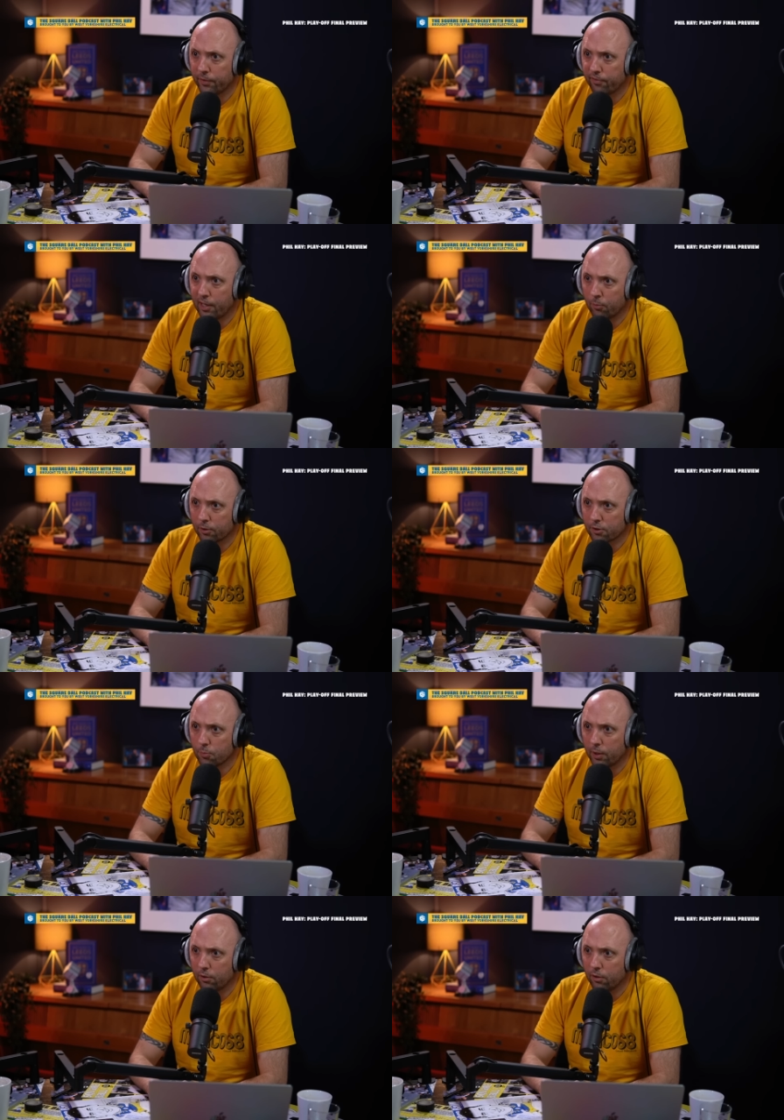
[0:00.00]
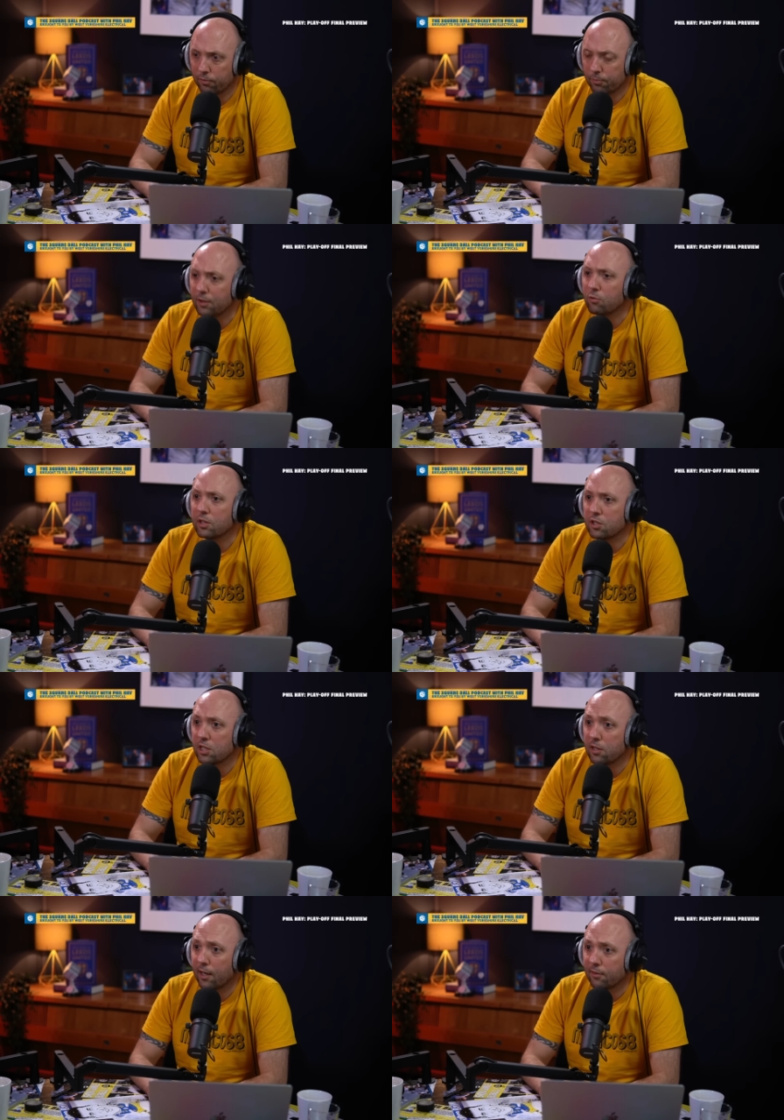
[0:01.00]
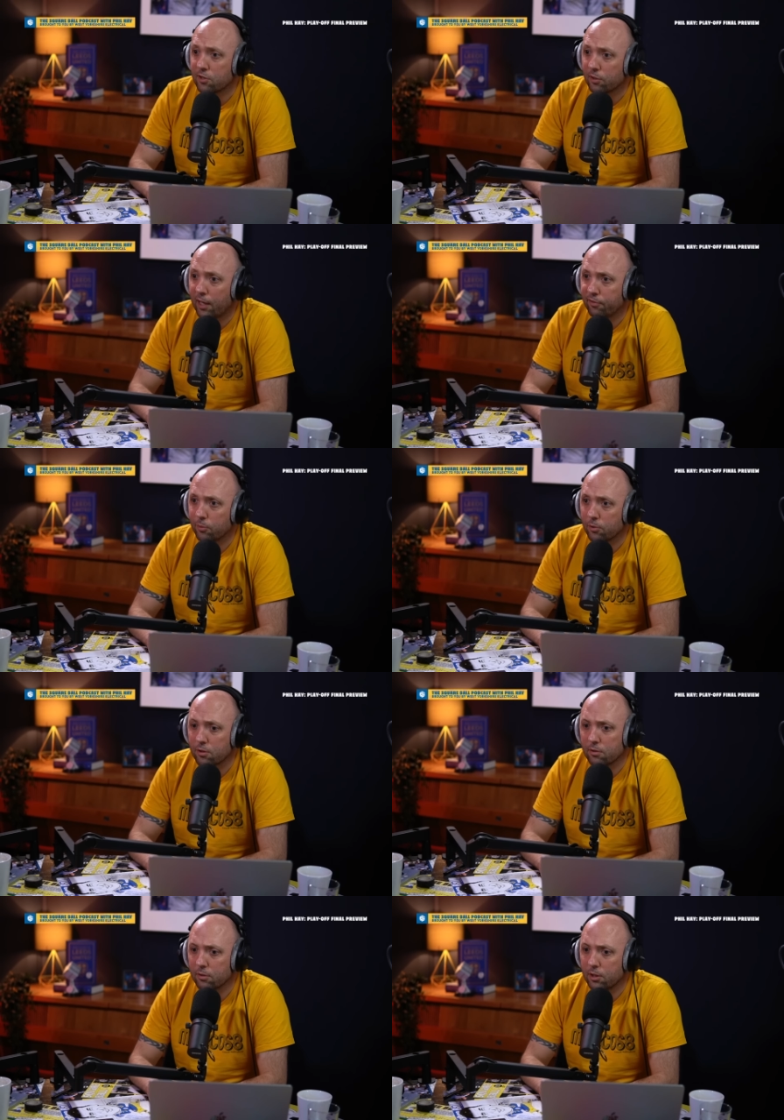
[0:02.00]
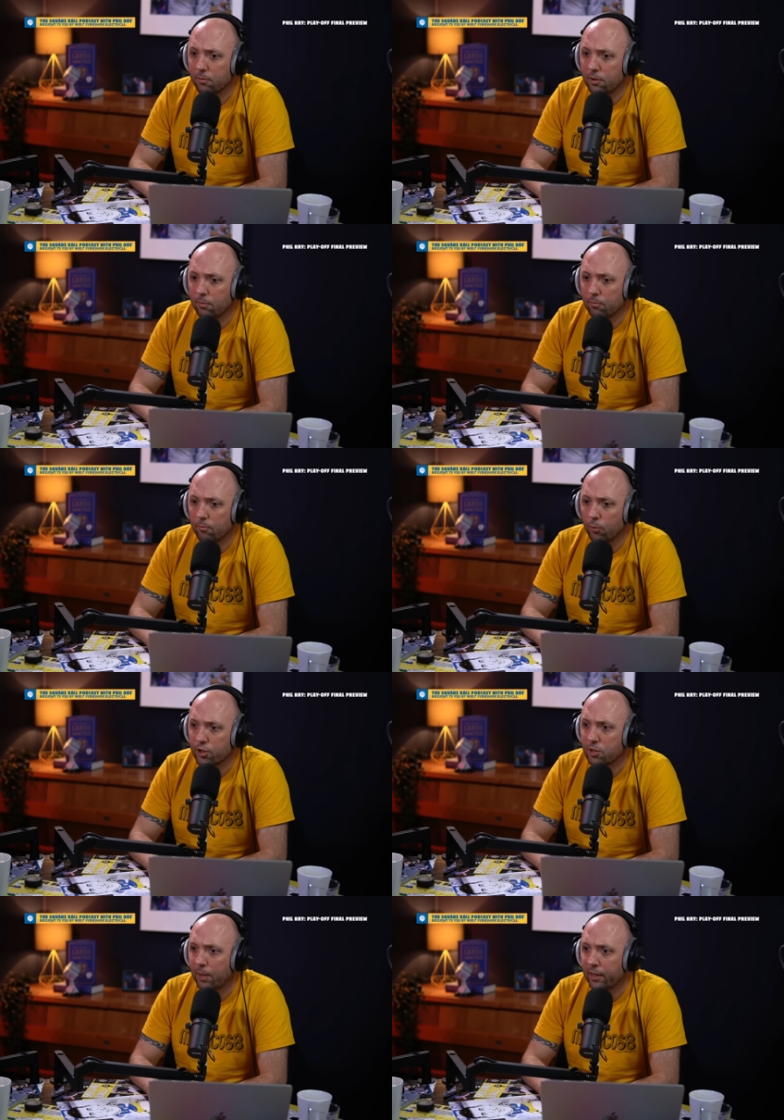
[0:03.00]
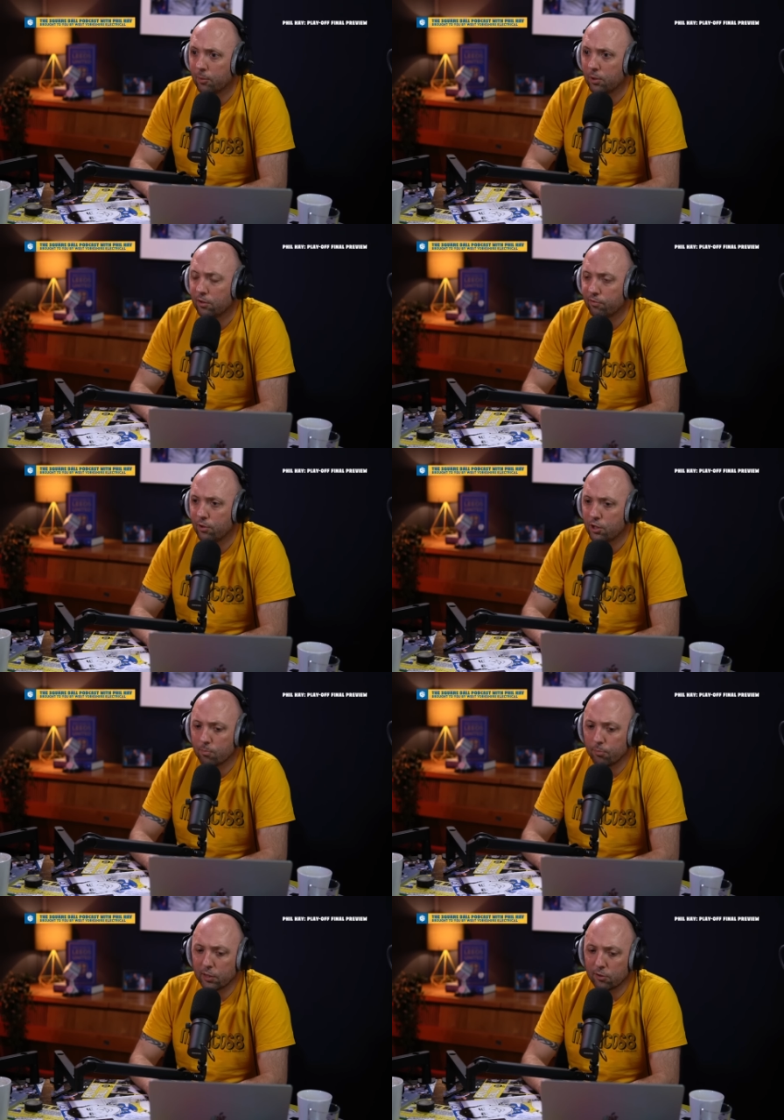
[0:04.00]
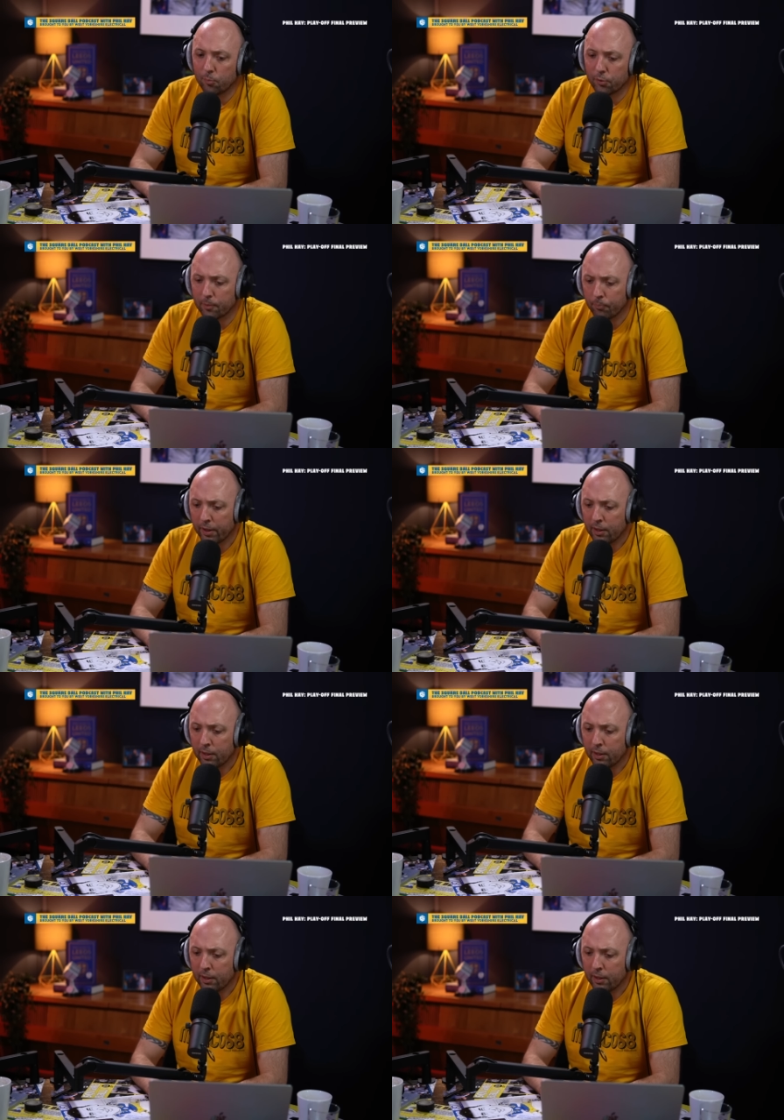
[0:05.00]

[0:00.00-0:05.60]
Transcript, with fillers: the fireworks went off, didn't really see that until afterwards, until you, you watched back a bit of the footage and picked up on it.